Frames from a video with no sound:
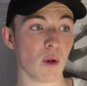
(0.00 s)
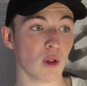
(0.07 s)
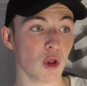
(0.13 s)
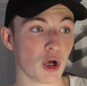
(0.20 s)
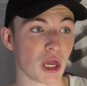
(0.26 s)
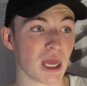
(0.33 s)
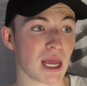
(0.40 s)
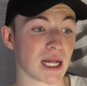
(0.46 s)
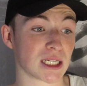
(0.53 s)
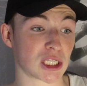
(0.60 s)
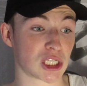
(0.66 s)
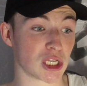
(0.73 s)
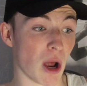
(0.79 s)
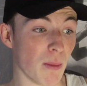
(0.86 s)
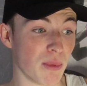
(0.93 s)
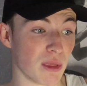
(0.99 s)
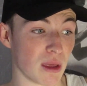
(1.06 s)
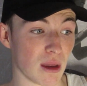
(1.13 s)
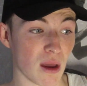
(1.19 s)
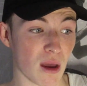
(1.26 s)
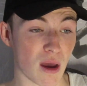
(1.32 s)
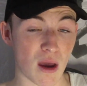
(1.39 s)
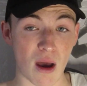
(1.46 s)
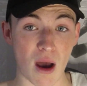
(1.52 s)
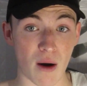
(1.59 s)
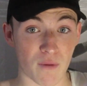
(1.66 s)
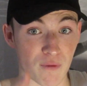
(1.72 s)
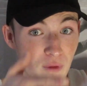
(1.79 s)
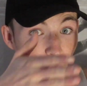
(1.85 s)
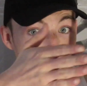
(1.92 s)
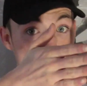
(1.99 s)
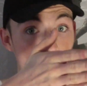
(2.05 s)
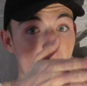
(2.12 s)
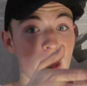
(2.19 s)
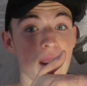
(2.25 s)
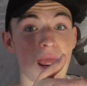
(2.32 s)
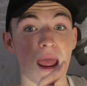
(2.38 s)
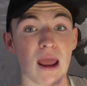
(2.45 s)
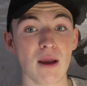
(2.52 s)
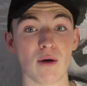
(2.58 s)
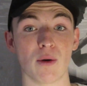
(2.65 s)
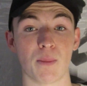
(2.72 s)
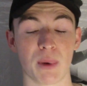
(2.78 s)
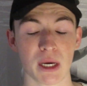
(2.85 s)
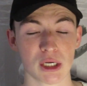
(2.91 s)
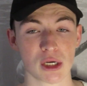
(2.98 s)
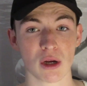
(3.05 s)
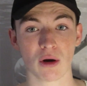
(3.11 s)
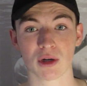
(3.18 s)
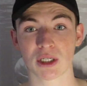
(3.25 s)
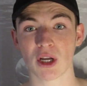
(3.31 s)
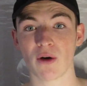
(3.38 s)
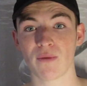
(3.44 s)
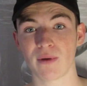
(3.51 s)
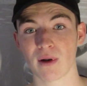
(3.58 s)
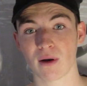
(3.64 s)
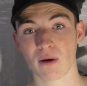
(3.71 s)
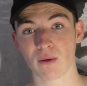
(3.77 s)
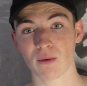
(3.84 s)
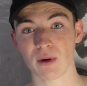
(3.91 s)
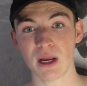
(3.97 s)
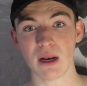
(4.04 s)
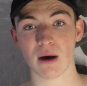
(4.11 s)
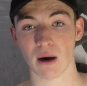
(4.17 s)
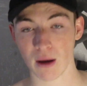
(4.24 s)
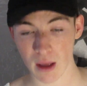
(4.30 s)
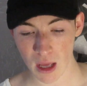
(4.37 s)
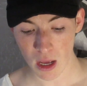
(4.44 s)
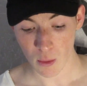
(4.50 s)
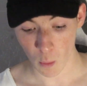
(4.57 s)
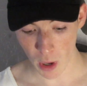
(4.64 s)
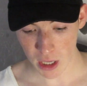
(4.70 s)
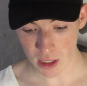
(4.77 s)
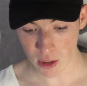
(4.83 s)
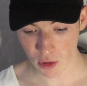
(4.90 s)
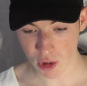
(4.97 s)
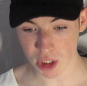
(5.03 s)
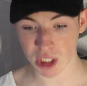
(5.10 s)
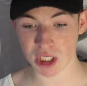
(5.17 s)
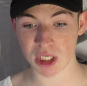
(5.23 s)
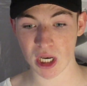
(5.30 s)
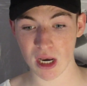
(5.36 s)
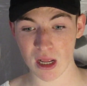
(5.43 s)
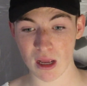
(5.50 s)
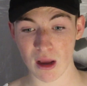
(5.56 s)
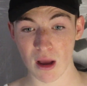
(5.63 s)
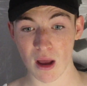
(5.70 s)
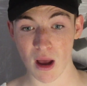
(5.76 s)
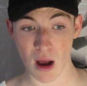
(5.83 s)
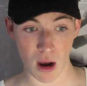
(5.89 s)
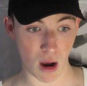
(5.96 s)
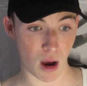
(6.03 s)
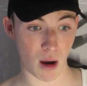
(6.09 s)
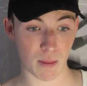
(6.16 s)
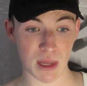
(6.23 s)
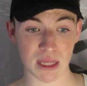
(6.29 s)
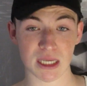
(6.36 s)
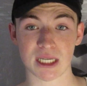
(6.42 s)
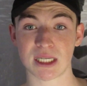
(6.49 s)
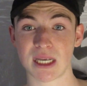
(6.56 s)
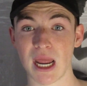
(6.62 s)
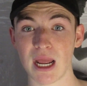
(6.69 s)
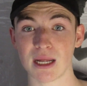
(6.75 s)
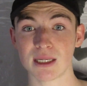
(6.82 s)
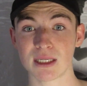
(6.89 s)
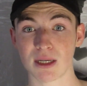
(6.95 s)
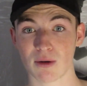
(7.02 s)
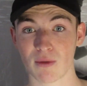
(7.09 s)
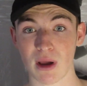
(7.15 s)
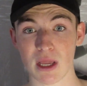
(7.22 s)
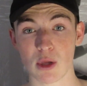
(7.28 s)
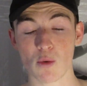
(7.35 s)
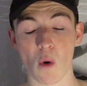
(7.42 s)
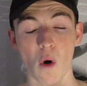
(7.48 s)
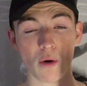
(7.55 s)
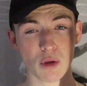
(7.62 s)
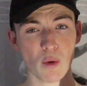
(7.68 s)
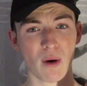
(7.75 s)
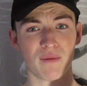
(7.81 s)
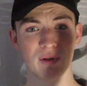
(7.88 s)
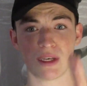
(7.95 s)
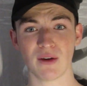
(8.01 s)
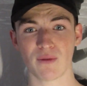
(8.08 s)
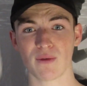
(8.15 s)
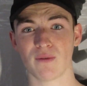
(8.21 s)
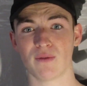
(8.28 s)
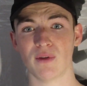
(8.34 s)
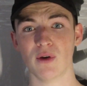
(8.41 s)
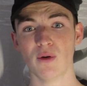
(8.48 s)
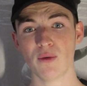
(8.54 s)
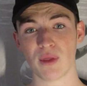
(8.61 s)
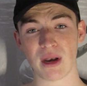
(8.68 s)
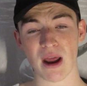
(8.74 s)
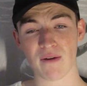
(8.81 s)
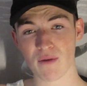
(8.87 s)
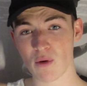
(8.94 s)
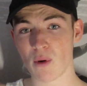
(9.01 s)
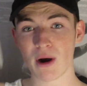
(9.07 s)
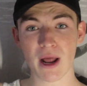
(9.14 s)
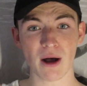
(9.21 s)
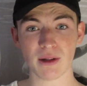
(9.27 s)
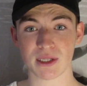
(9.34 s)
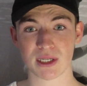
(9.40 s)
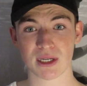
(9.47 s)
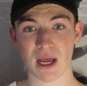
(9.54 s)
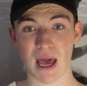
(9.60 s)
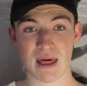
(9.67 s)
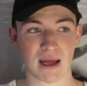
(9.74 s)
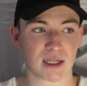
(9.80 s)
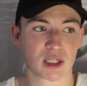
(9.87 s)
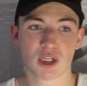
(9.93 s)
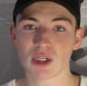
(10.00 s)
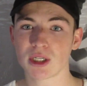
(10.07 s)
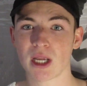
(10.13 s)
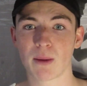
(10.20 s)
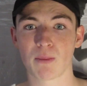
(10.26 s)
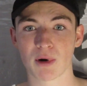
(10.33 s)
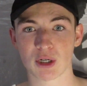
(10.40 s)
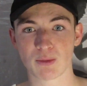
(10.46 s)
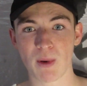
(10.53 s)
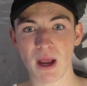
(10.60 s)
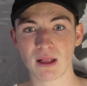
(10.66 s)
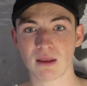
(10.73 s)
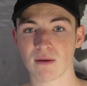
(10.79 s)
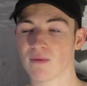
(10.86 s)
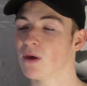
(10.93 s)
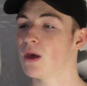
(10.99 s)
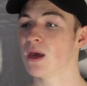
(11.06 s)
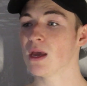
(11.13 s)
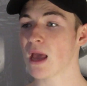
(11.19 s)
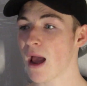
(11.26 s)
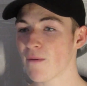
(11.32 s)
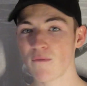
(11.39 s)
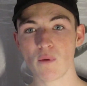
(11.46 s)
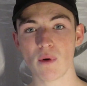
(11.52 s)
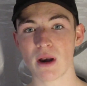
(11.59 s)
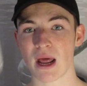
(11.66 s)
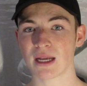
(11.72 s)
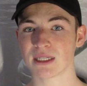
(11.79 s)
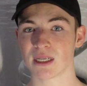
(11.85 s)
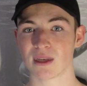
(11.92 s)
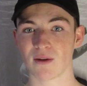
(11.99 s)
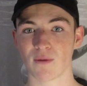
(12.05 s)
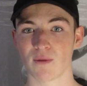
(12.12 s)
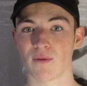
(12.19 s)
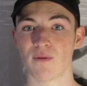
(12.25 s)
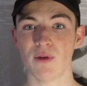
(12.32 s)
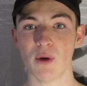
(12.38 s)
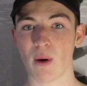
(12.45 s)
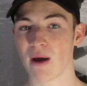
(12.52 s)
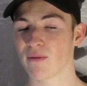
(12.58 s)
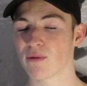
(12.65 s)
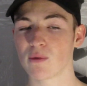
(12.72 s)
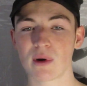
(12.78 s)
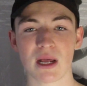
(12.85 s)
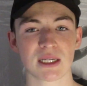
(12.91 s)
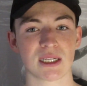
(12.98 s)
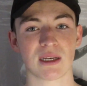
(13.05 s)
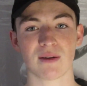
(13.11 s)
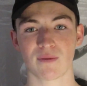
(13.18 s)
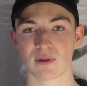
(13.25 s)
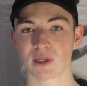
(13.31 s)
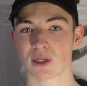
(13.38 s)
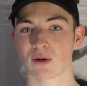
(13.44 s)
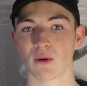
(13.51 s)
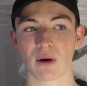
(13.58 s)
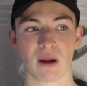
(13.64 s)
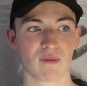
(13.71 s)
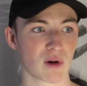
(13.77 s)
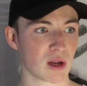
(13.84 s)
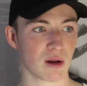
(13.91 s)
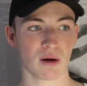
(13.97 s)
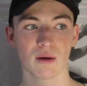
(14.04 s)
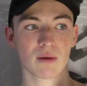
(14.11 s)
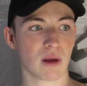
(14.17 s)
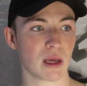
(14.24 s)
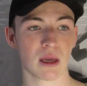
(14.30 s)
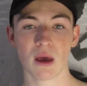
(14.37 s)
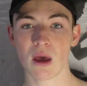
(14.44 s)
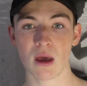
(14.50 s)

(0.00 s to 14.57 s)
looking at something from one angle. Picture yourself in an arena. When you're just sitting in the stands, right, you have a different view than everyone else. That's just like perspective. Everyone has a different view. Everyone has a different story. Ever hear, like,